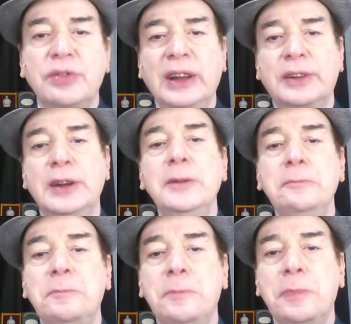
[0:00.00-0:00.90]
factory,
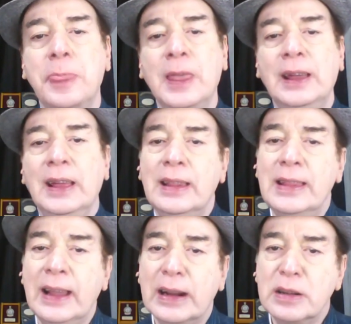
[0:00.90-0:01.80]

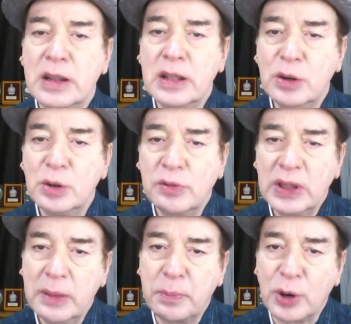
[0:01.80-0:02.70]
they continued
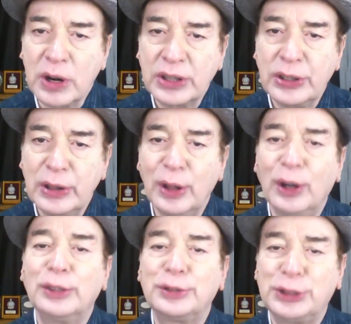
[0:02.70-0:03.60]
with the production
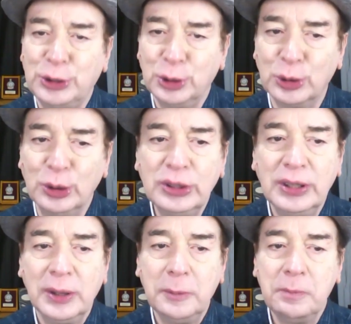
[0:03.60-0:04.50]
of
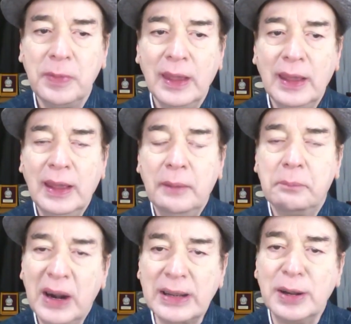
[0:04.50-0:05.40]
shoes,
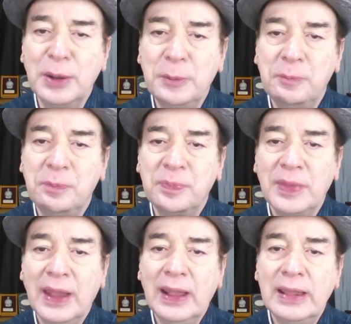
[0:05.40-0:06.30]
but
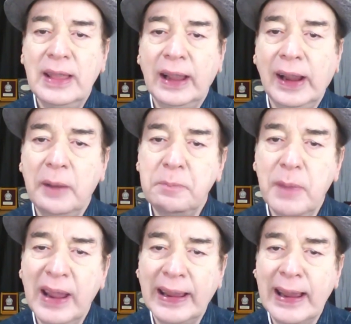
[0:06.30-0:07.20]
they kept
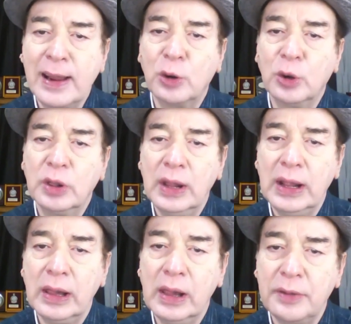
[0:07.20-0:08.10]
making
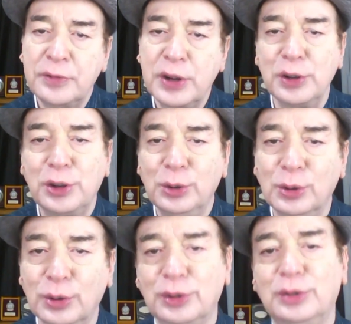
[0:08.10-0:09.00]
only left
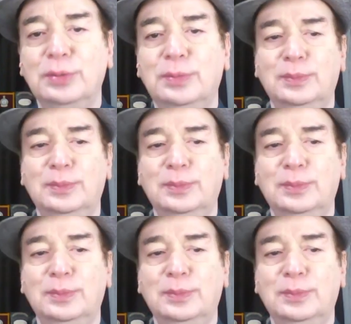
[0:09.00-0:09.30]
shoes.